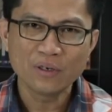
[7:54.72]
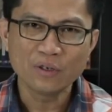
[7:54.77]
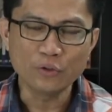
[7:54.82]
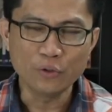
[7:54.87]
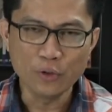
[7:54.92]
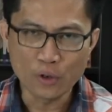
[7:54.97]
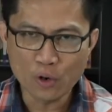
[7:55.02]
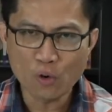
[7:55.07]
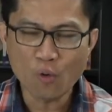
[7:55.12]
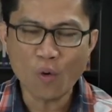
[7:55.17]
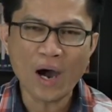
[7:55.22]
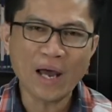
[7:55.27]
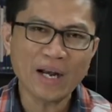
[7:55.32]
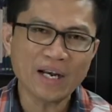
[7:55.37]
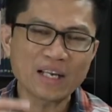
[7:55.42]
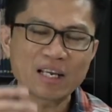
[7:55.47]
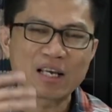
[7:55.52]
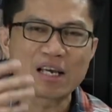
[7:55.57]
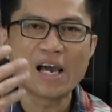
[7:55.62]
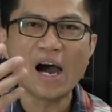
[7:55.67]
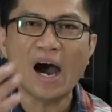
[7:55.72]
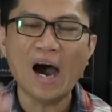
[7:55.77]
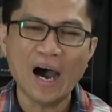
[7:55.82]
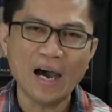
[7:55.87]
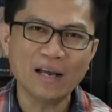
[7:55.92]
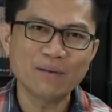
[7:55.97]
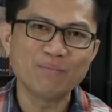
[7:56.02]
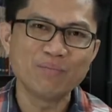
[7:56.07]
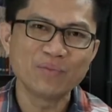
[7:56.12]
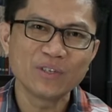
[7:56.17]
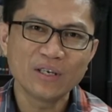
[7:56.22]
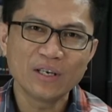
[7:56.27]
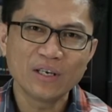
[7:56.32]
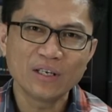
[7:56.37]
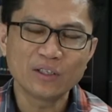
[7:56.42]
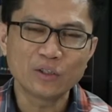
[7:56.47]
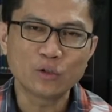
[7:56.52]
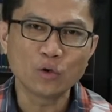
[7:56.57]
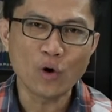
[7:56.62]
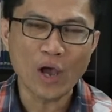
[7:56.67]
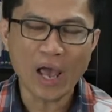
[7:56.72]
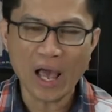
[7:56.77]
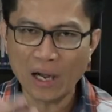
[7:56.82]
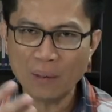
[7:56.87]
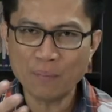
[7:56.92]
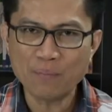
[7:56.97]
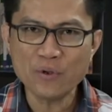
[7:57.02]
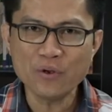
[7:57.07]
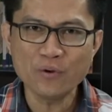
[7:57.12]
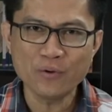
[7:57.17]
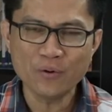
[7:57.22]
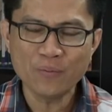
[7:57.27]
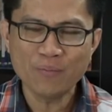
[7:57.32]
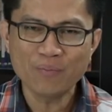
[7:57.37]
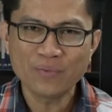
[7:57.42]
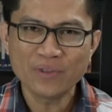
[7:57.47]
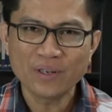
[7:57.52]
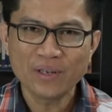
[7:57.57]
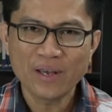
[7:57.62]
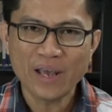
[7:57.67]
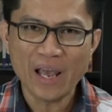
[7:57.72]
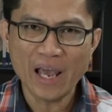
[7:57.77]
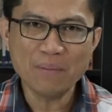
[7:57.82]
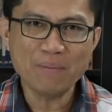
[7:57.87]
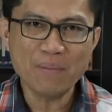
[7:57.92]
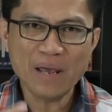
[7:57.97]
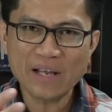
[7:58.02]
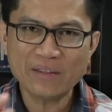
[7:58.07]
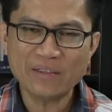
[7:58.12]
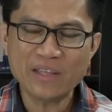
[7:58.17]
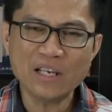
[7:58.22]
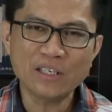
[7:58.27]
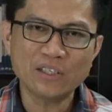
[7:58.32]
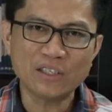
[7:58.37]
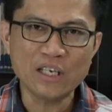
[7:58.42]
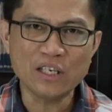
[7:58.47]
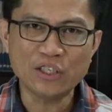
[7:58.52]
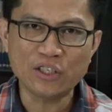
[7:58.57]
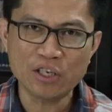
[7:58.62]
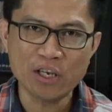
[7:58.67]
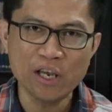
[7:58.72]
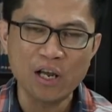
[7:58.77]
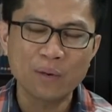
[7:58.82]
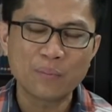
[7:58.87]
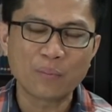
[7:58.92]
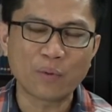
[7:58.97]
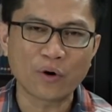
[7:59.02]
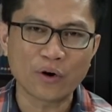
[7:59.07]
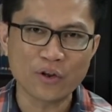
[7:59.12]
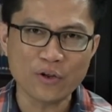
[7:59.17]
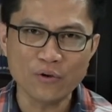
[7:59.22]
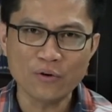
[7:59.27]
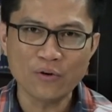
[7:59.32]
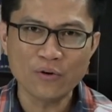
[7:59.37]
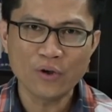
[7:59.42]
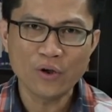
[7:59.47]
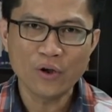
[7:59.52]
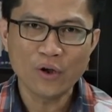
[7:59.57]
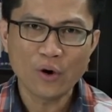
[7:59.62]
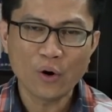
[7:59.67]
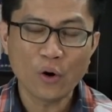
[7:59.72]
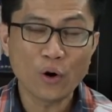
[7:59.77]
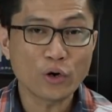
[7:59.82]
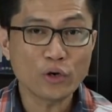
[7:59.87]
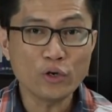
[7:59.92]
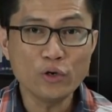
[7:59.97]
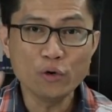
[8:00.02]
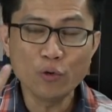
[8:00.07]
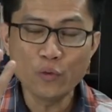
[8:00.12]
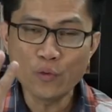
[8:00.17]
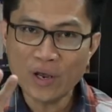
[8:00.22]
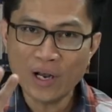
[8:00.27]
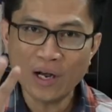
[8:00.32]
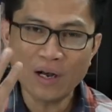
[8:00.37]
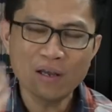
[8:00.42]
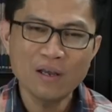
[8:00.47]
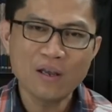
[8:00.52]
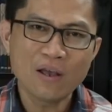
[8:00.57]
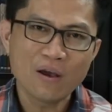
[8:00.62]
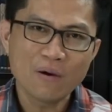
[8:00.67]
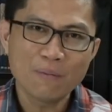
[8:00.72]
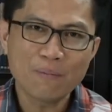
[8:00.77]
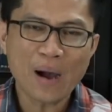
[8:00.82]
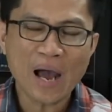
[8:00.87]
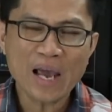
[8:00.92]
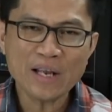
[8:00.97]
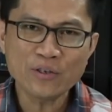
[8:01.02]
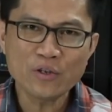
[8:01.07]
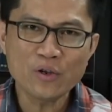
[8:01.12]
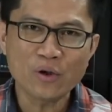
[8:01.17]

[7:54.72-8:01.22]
do you want God to help you and make things easier for you? Or you will fight